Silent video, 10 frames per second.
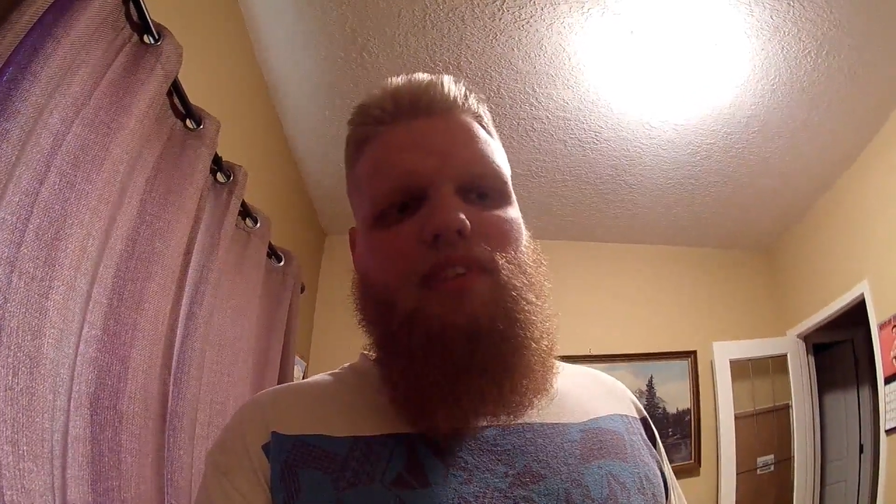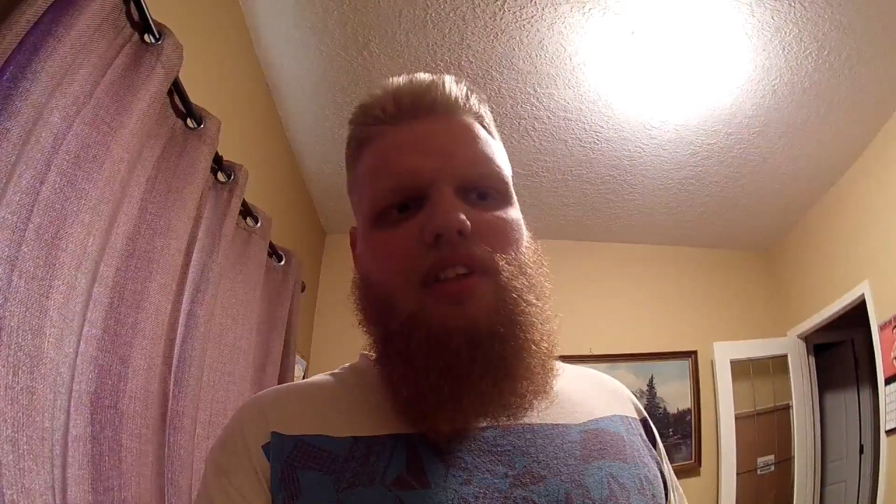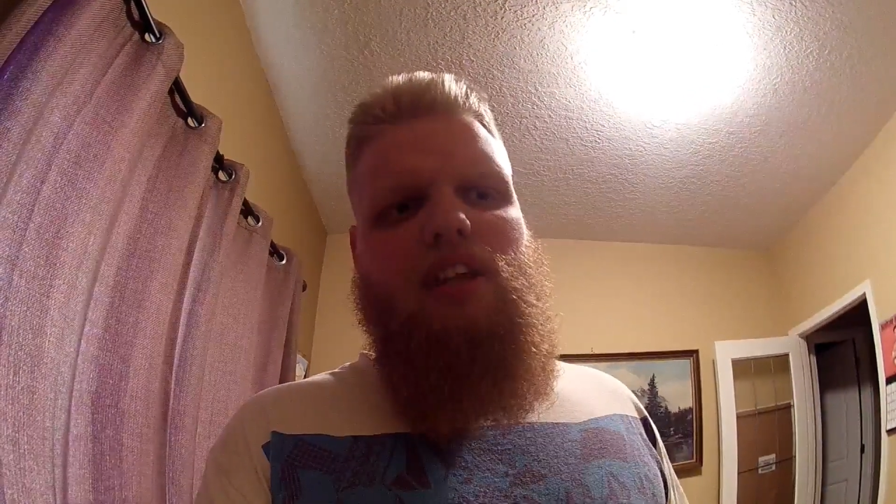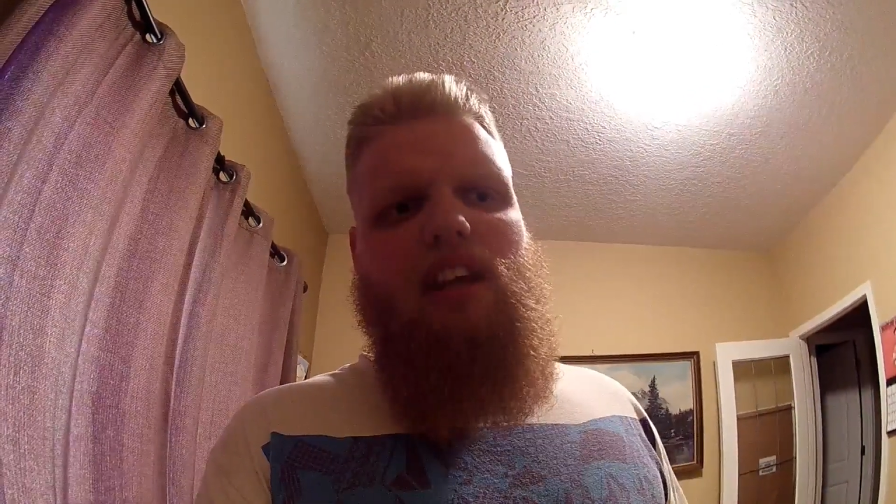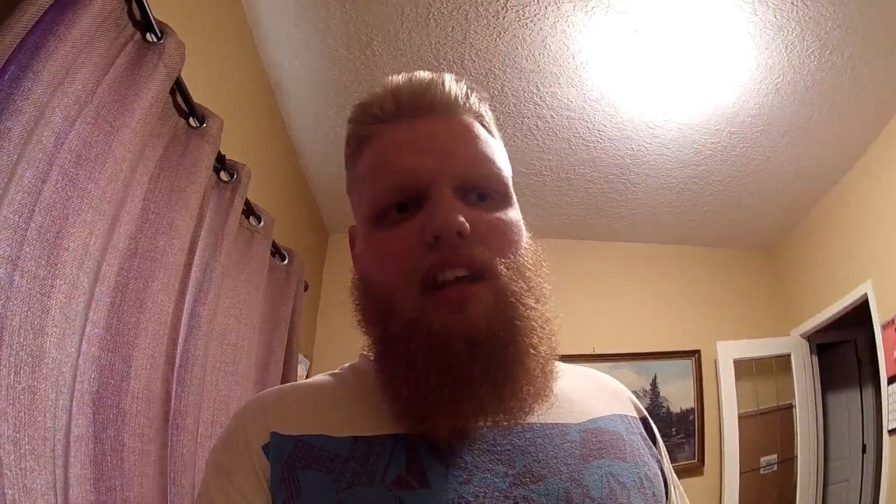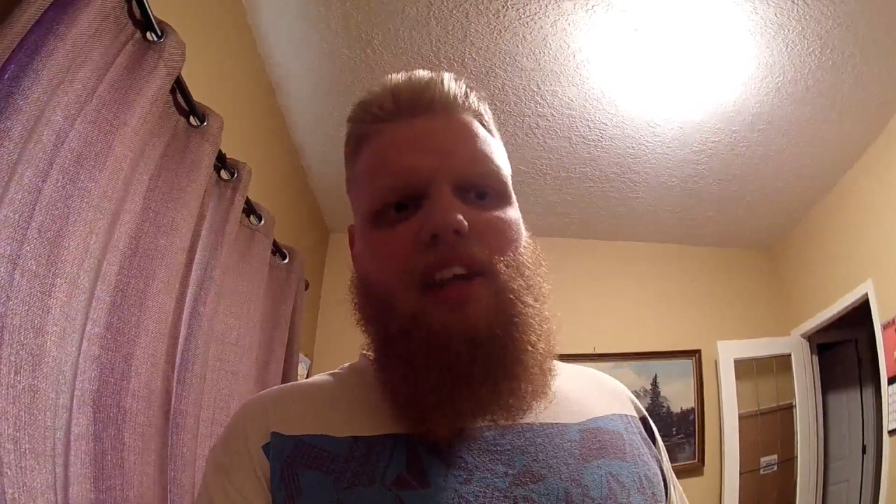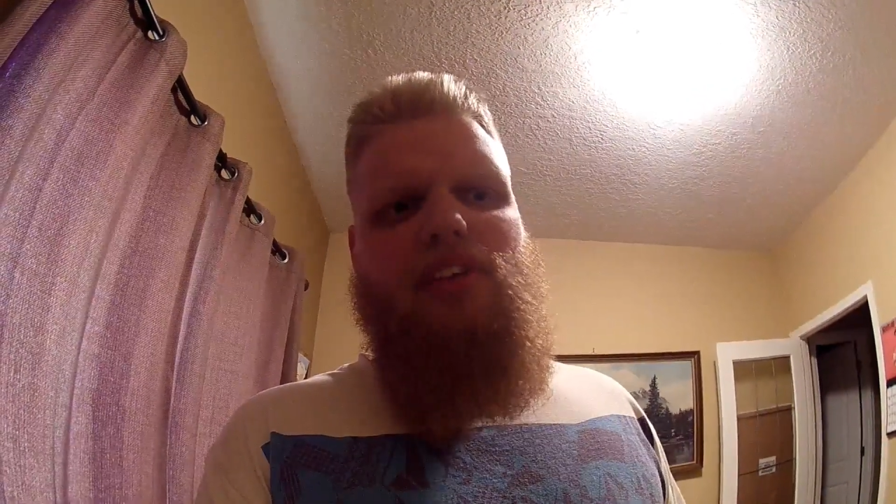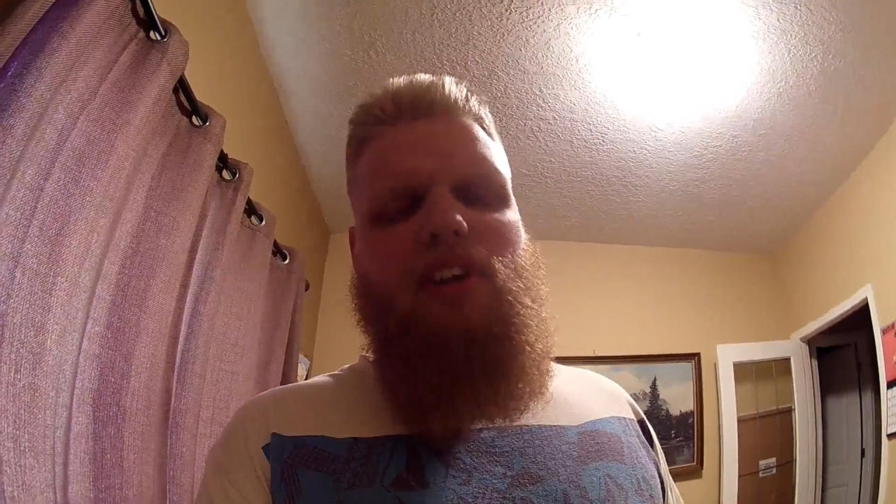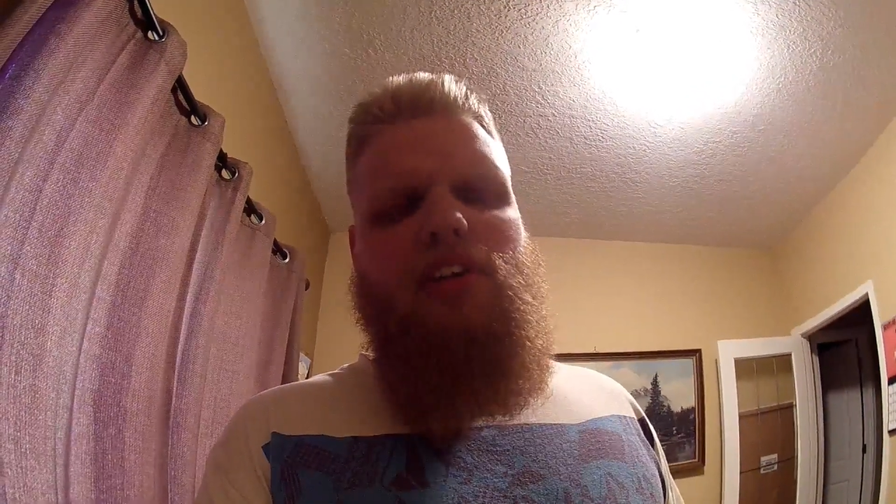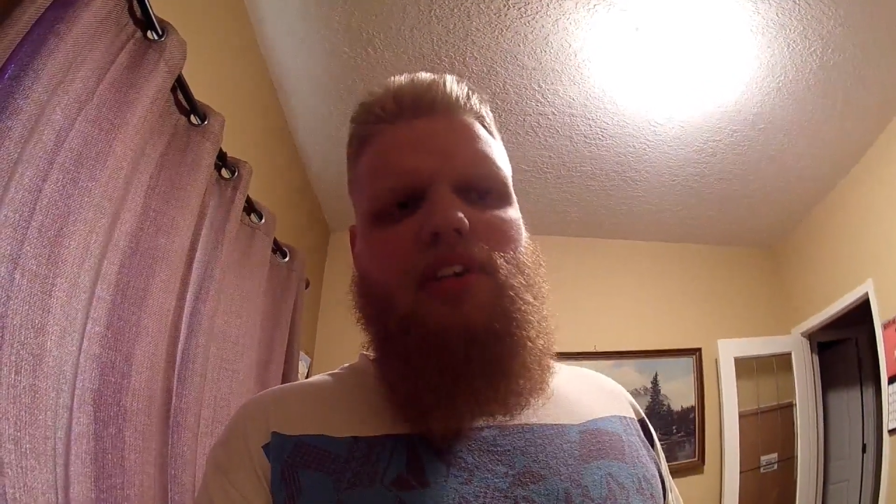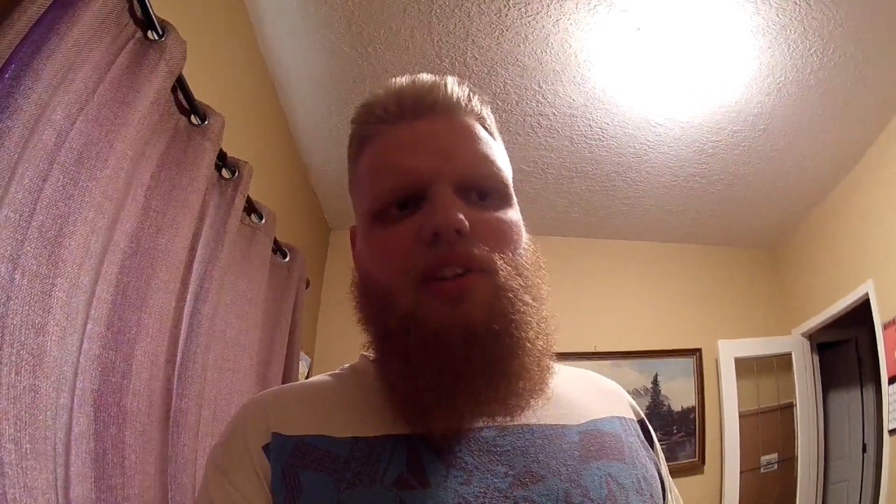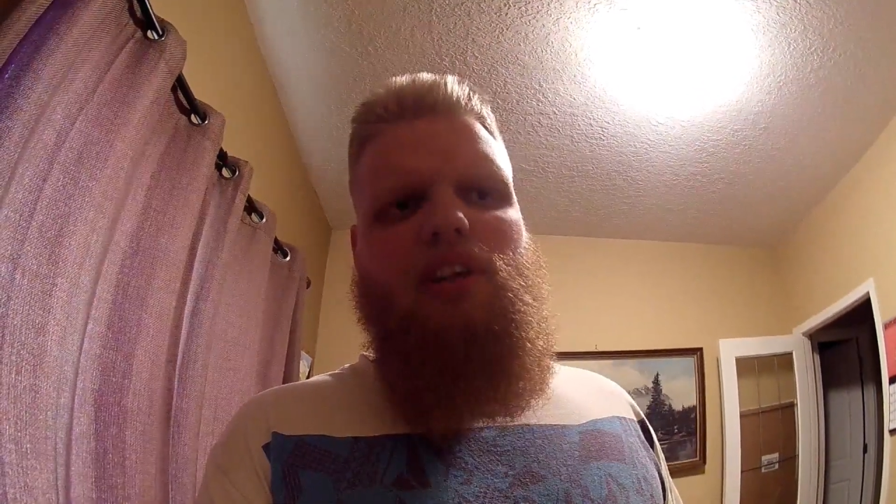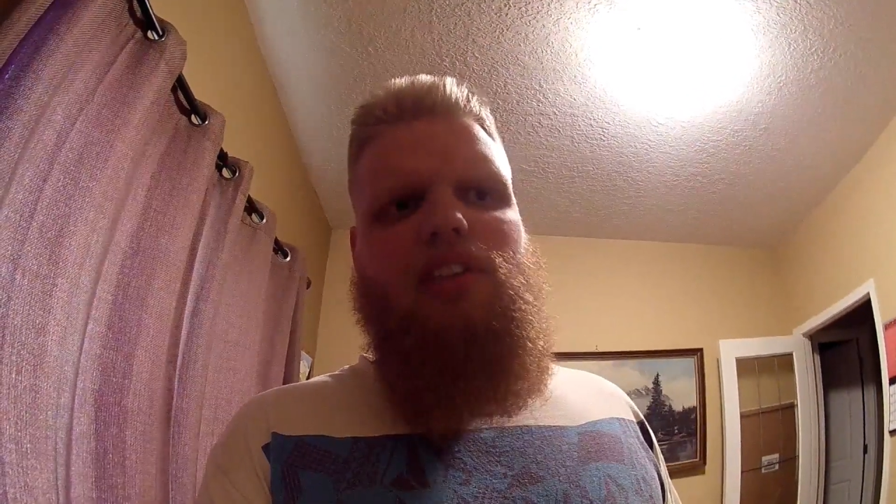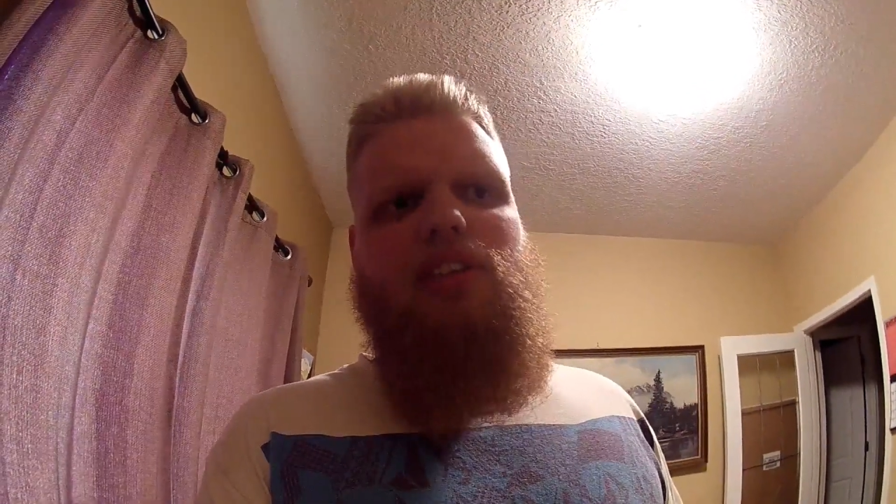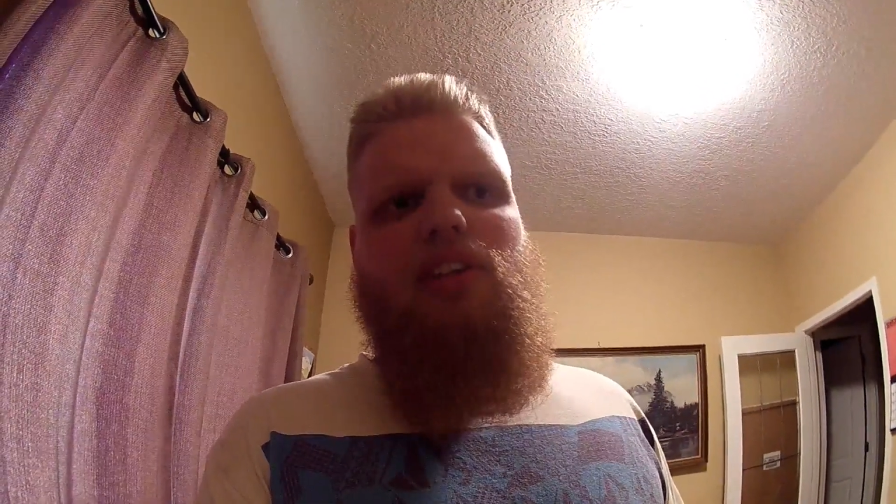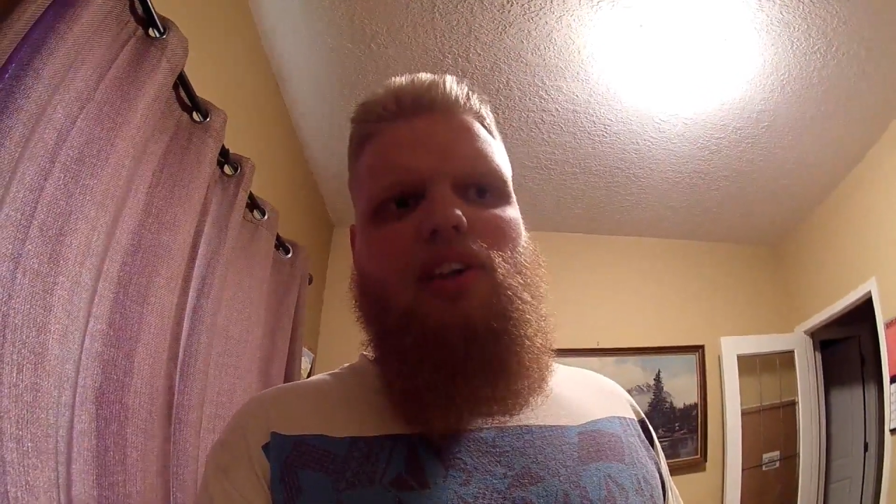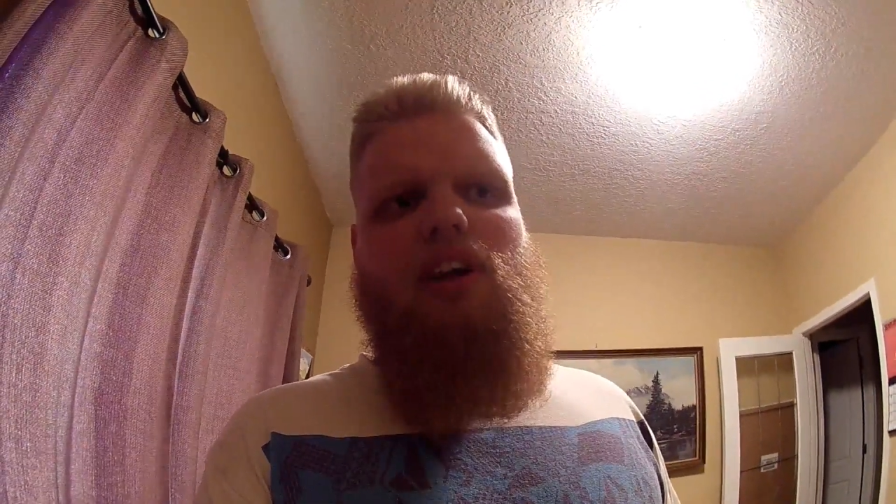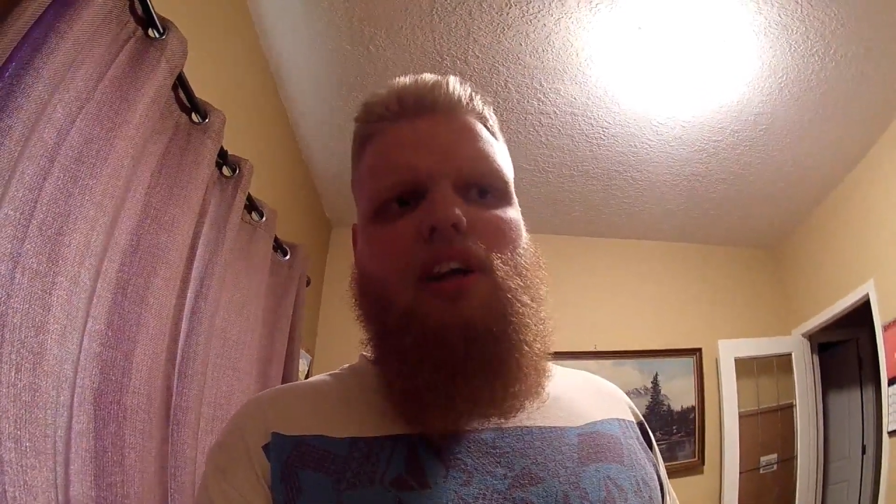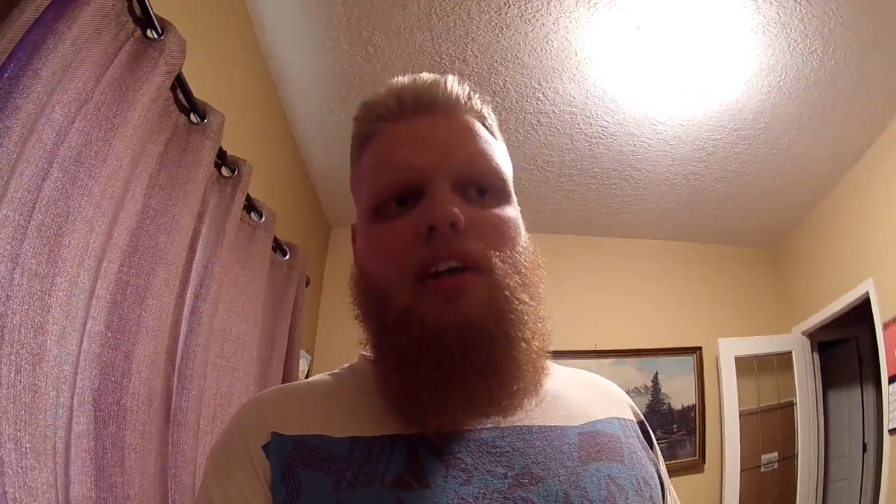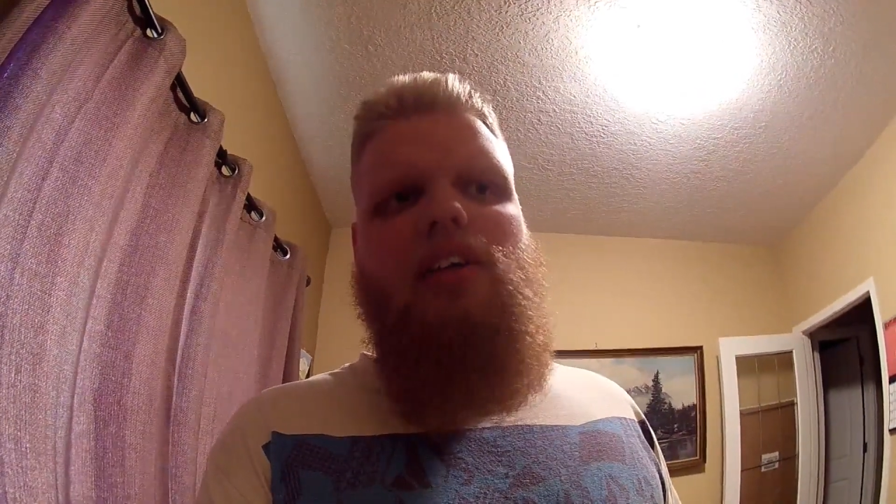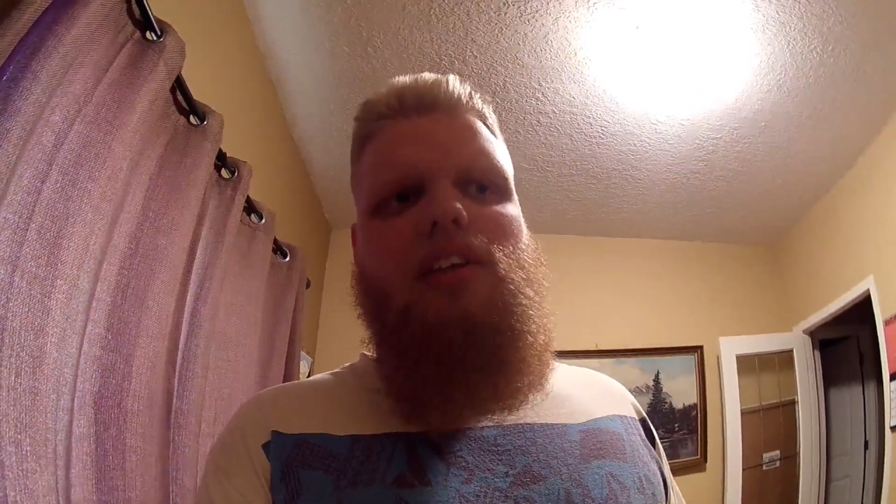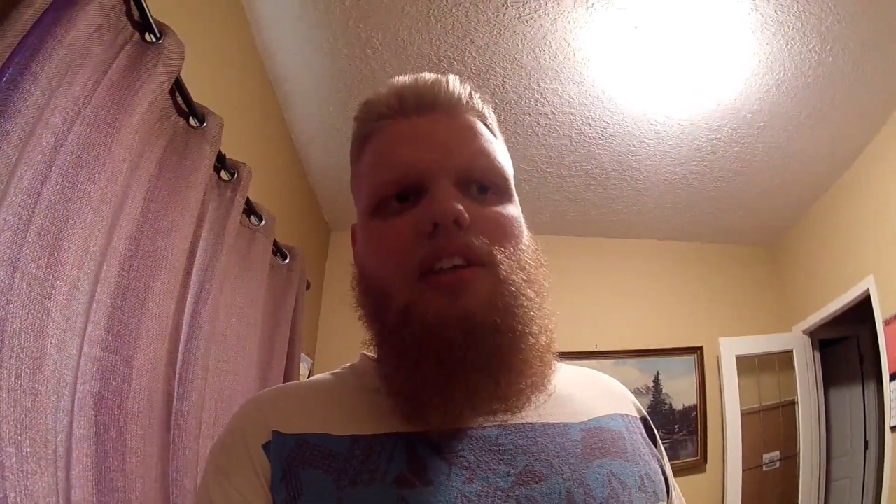And I thought, you know, that's a little odd.